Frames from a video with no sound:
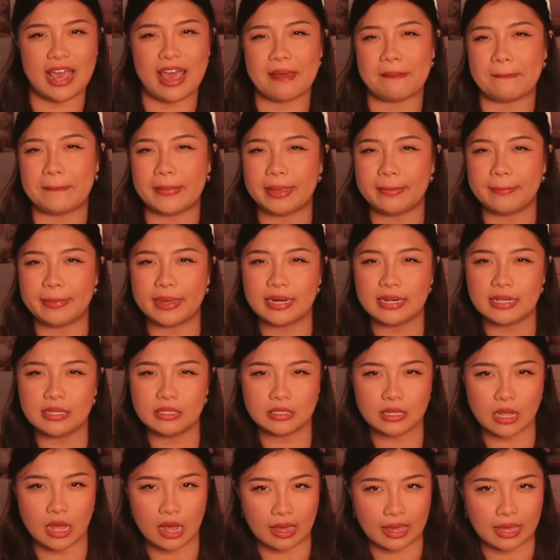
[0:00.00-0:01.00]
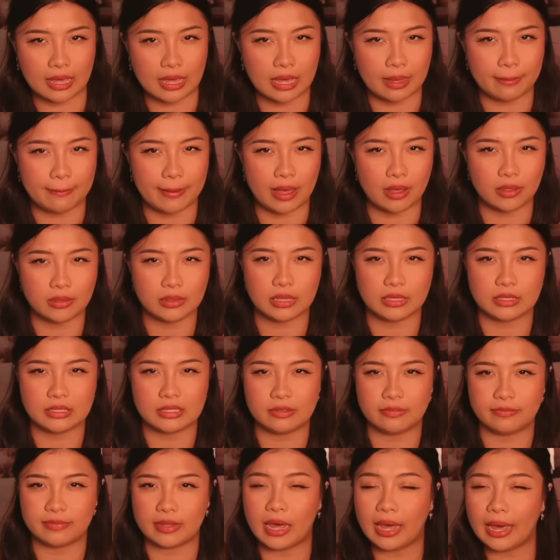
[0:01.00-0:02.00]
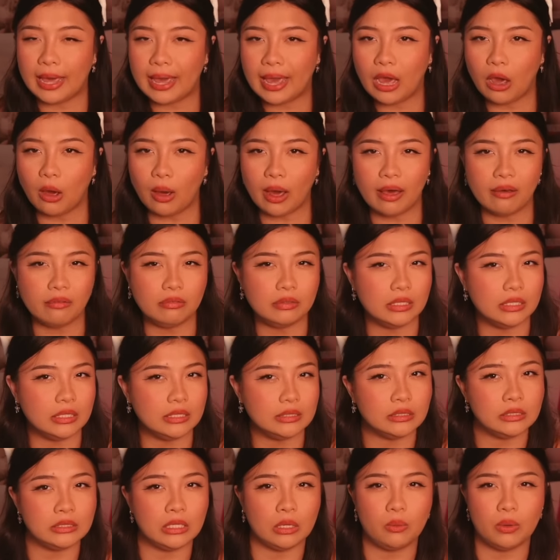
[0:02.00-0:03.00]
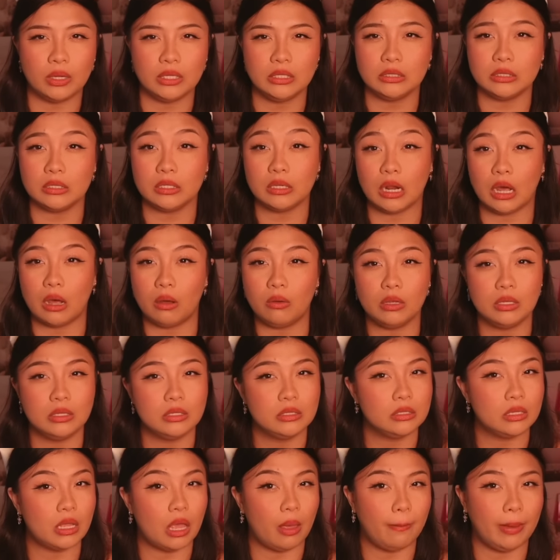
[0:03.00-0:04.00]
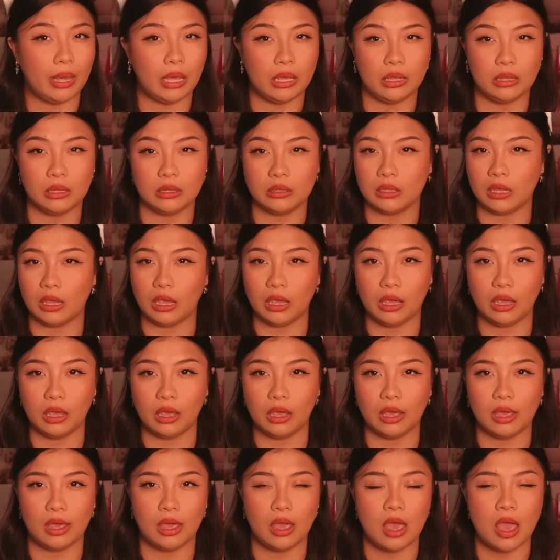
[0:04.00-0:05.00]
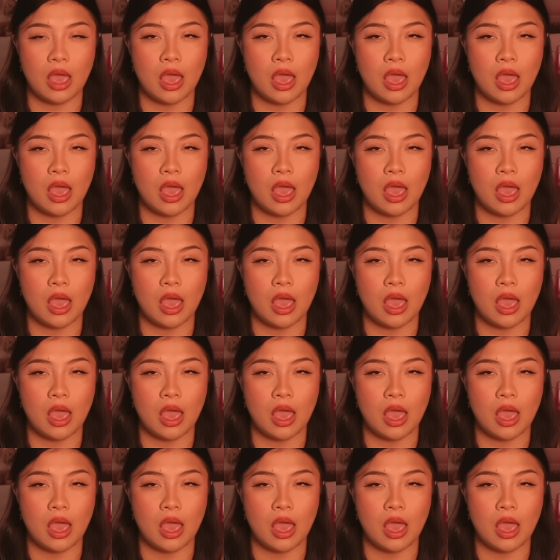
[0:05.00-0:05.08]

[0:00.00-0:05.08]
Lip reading: Everybody's talking about the Defying Gravity sequence and how it's amazing.